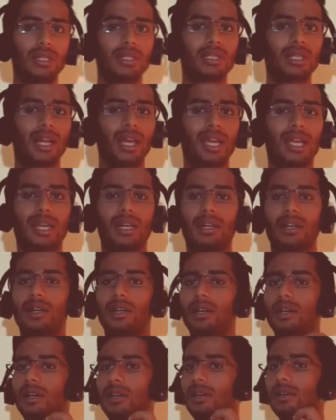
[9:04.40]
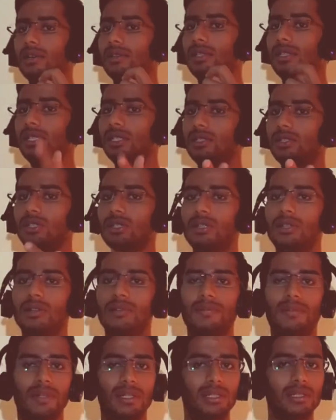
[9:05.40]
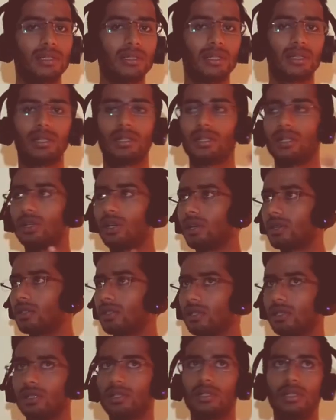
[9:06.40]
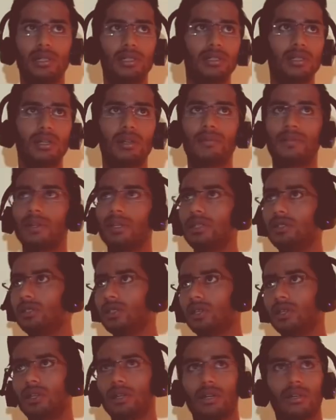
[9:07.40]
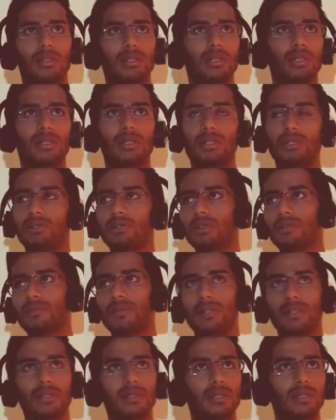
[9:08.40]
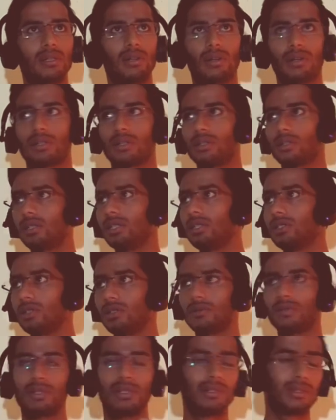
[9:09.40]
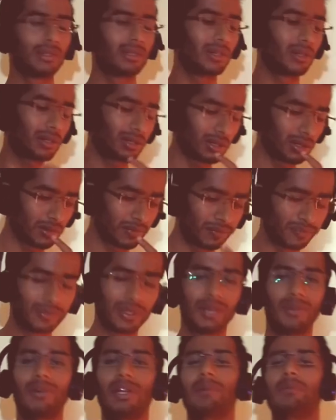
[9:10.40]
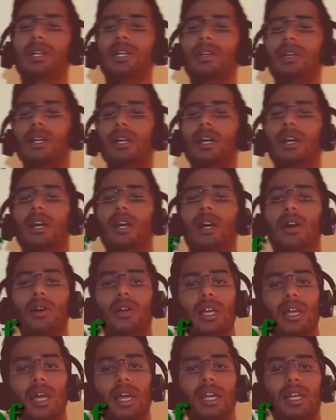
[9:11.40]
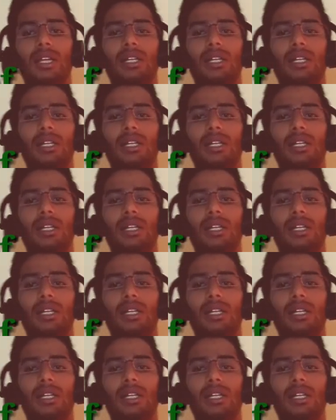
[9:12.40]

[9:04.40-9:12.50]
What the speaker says: words like teacher, furniture, doctor, teacher, furniture, doctor, teacher, furniture, doctor, teacher, furniture, doctor, whenever. Okay,